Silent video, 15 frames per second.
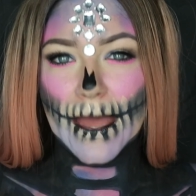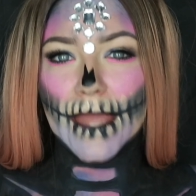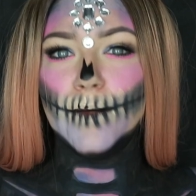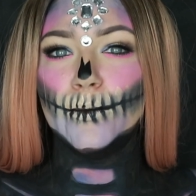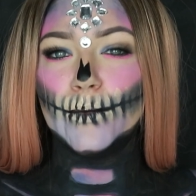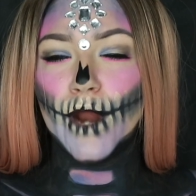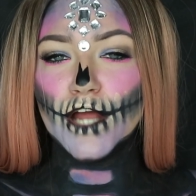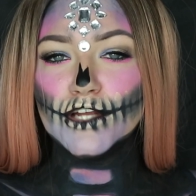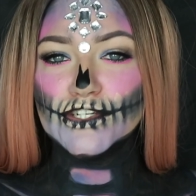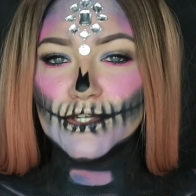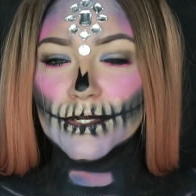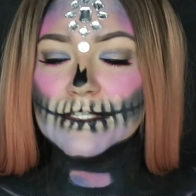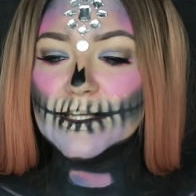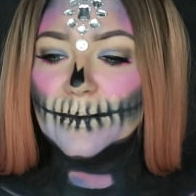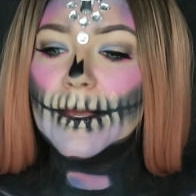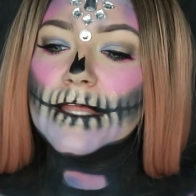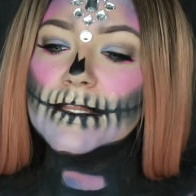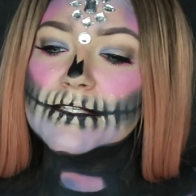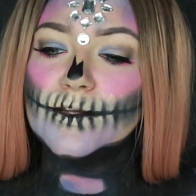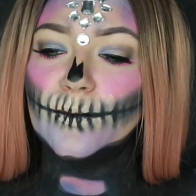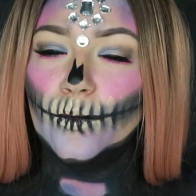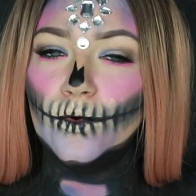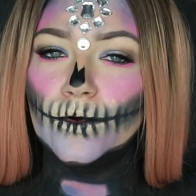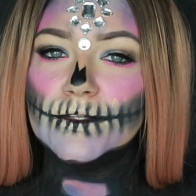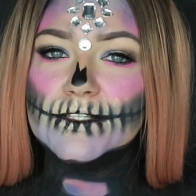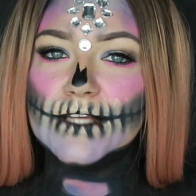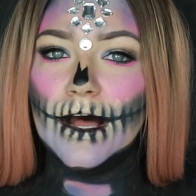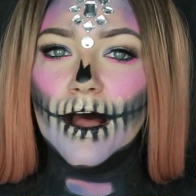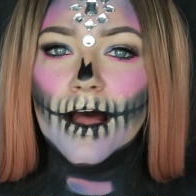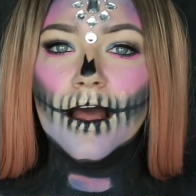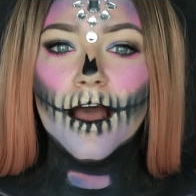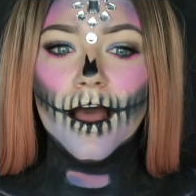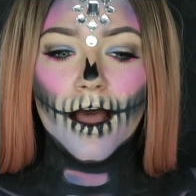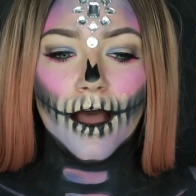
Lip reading: paintbrush, I'll dip it in some water.